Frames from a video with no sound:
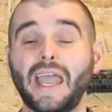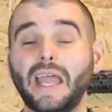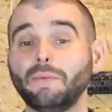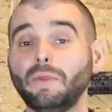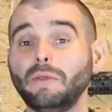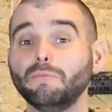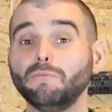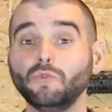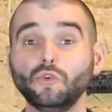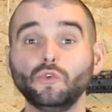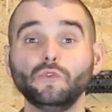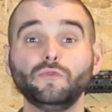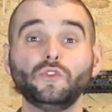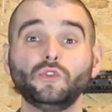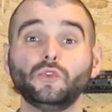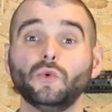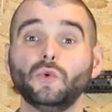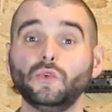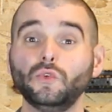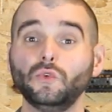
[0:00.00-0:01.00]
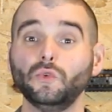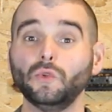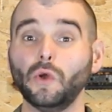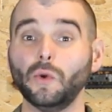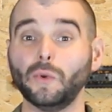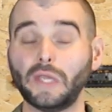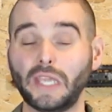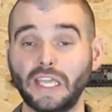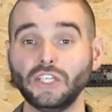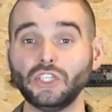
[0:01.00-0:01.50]
and we moved to a new
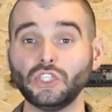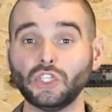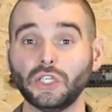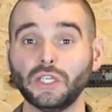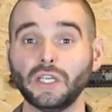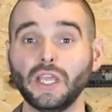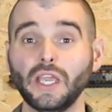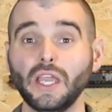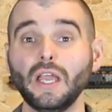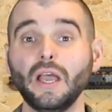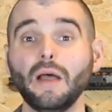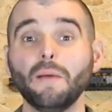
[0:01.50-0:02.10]
location.